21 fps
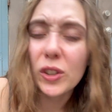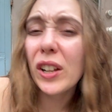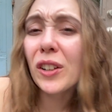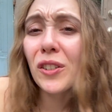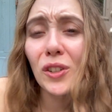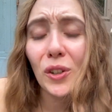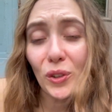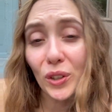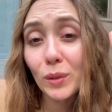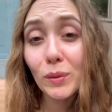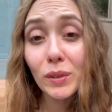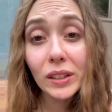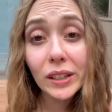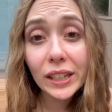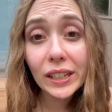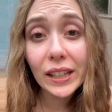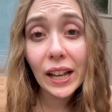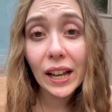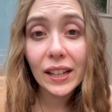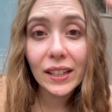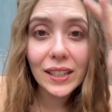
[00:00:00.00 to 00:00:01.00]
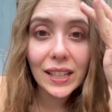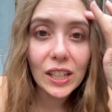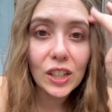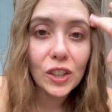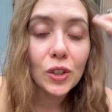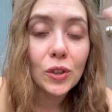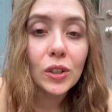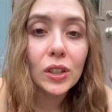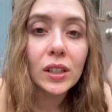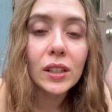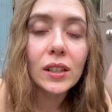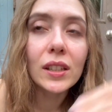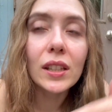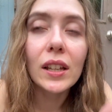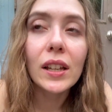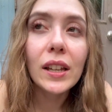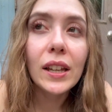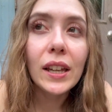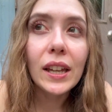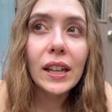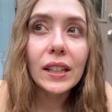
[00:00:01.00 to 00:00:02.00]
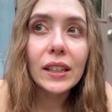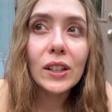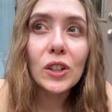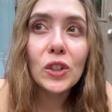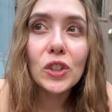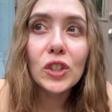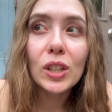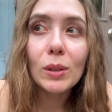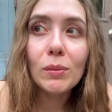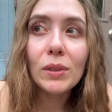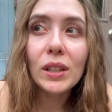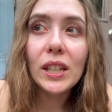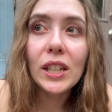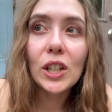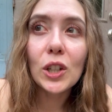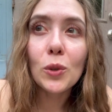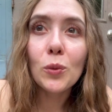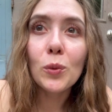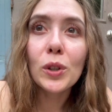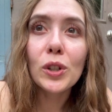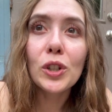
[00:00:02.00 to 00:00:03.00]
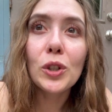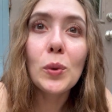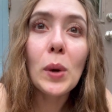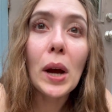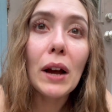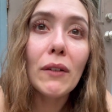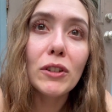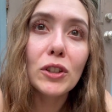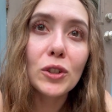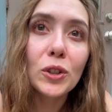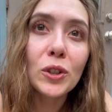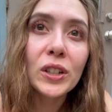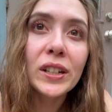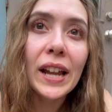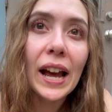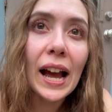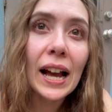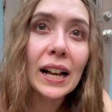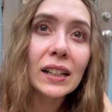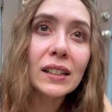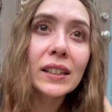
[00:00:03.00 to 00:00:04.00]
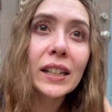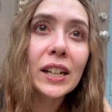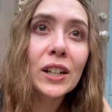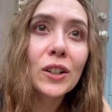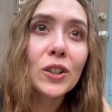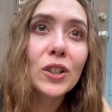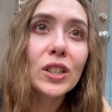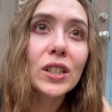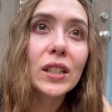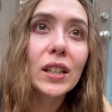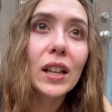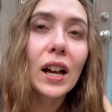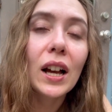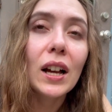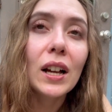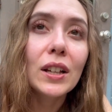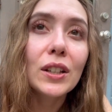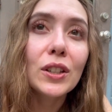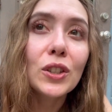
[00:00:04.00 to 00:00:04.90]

I don't know, something like that. It's like you're, it's, there's something here where you have a certain accolade or a uh,